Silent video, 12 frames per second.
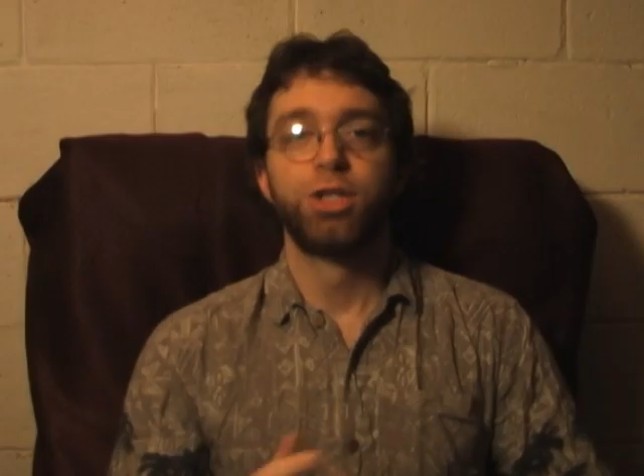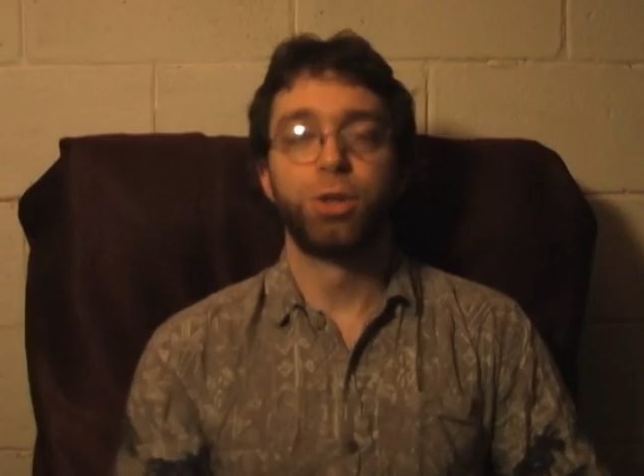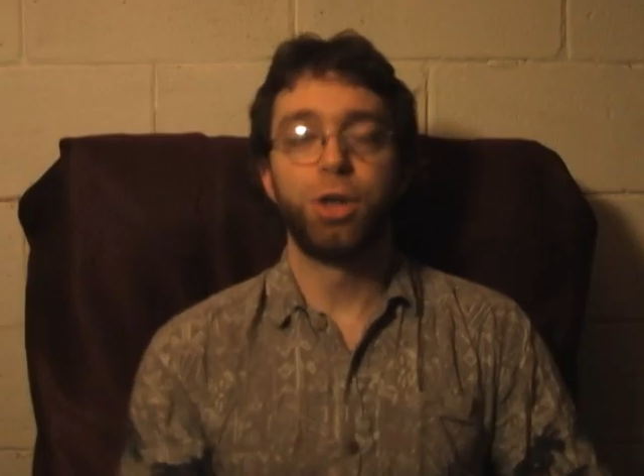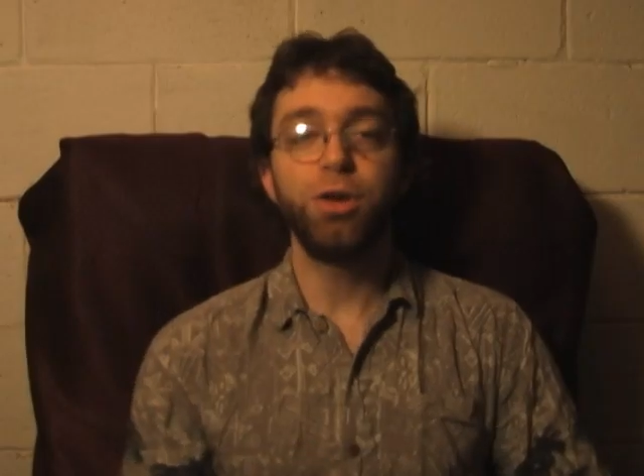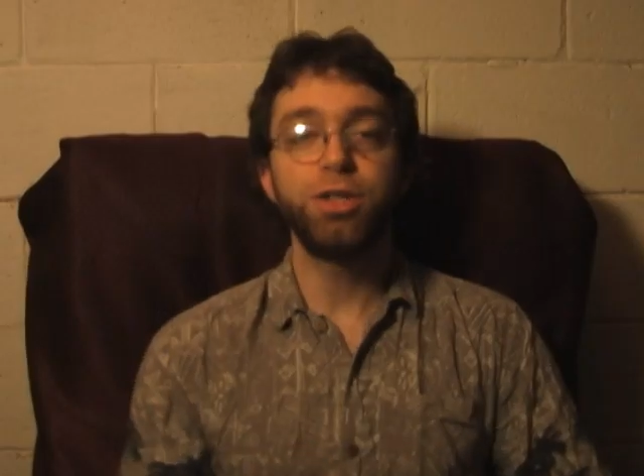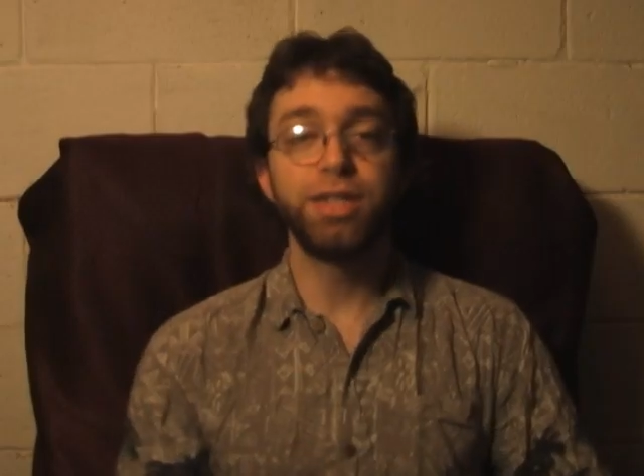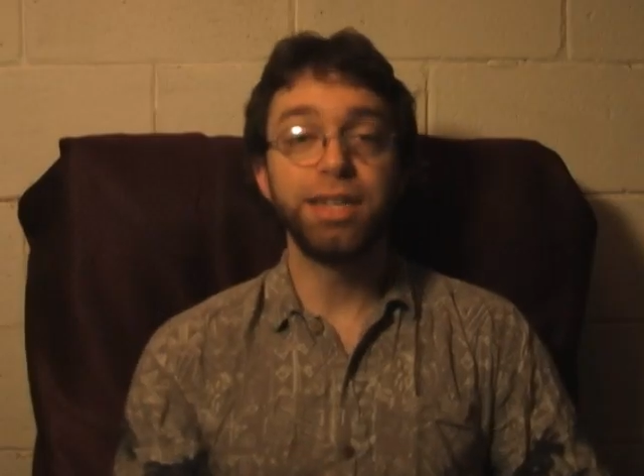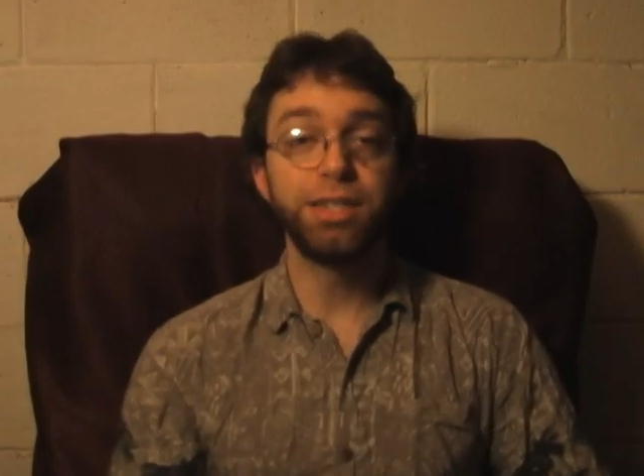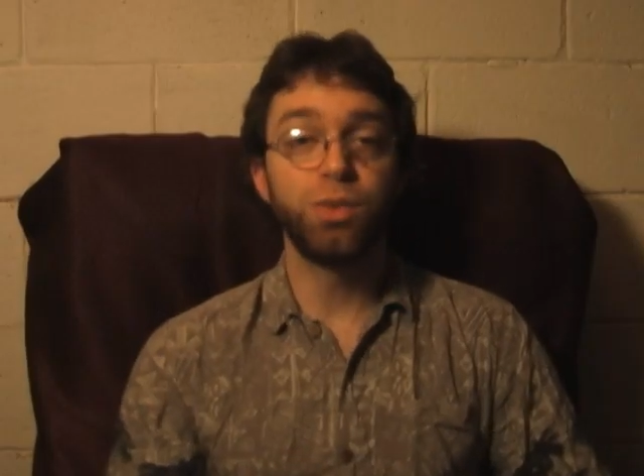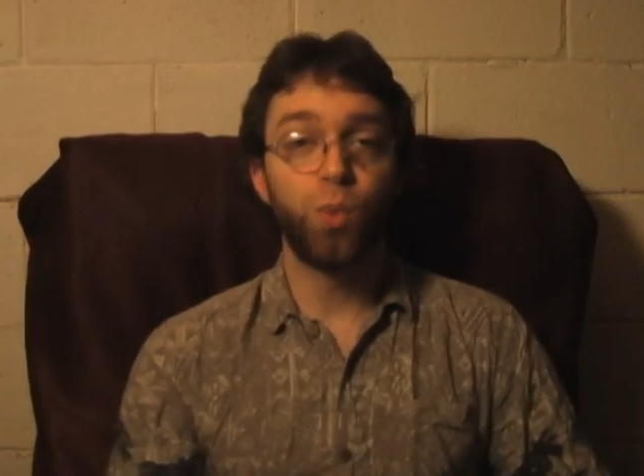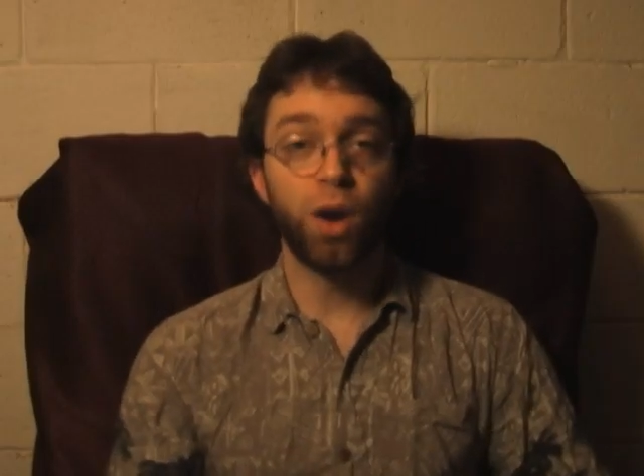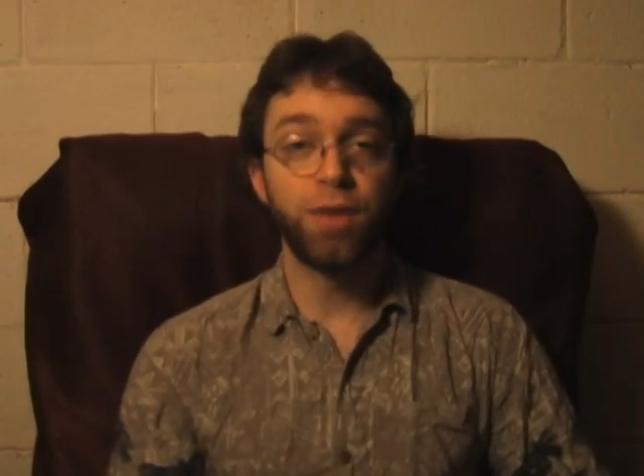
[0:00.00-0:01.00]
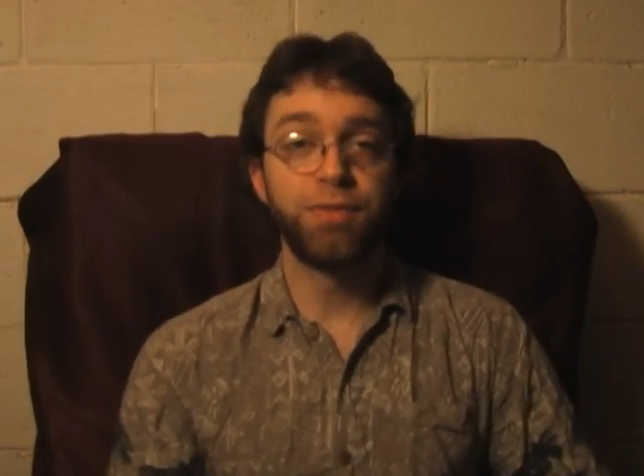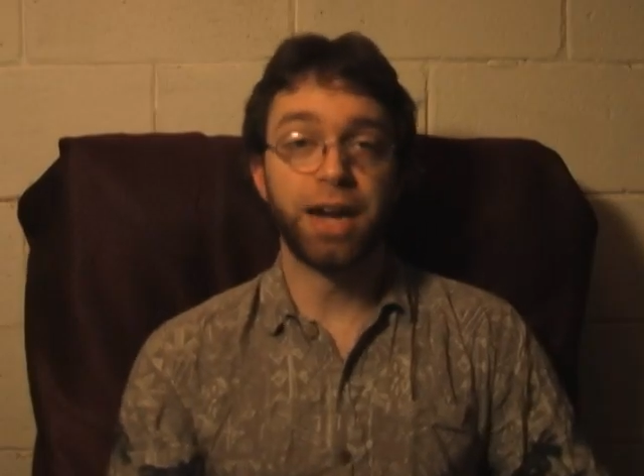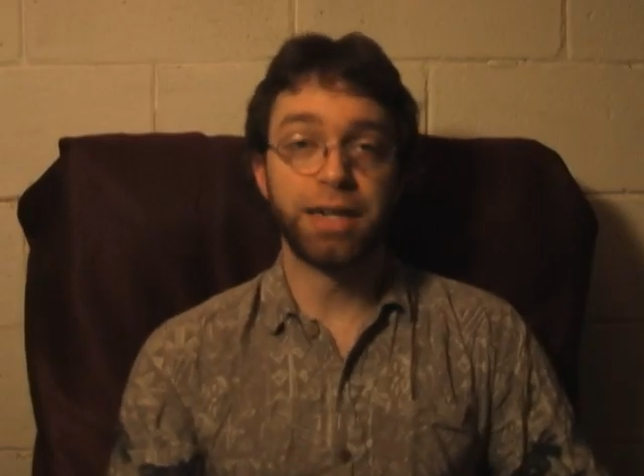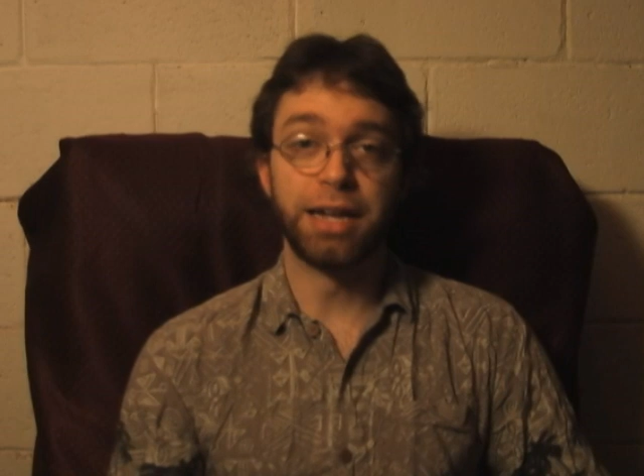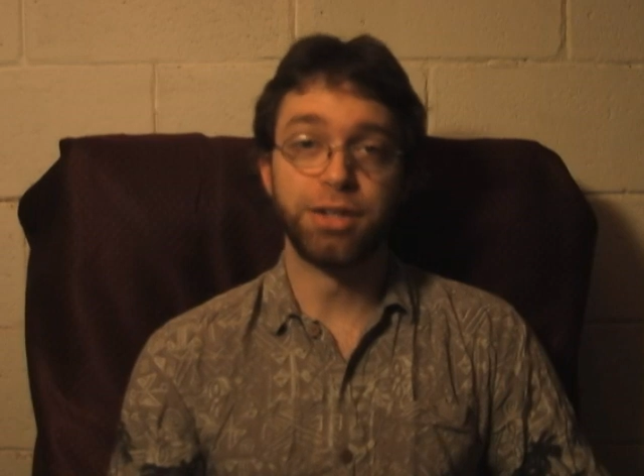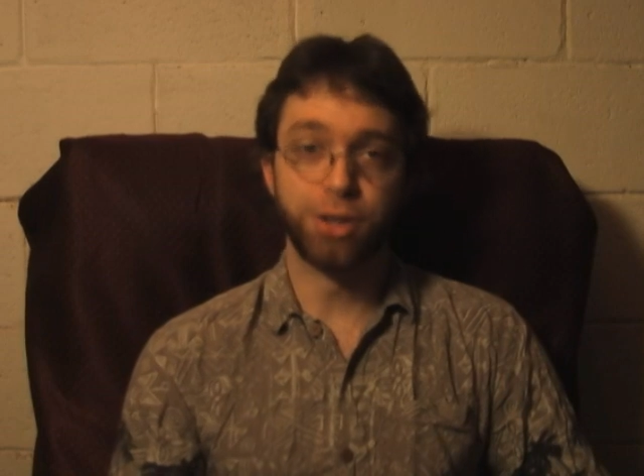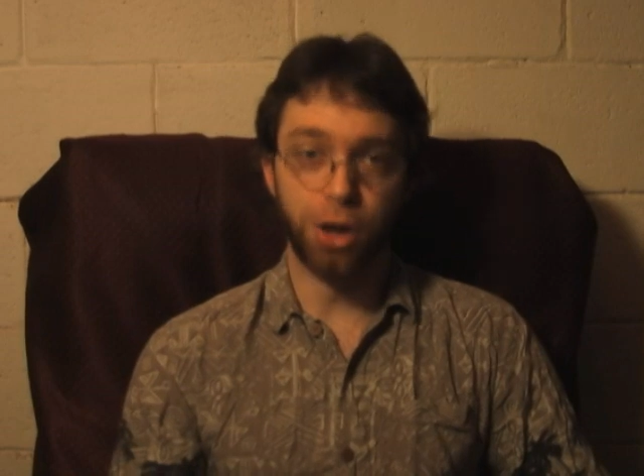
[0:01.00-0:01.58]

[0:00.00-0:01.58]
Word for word: So there's season one of Dante's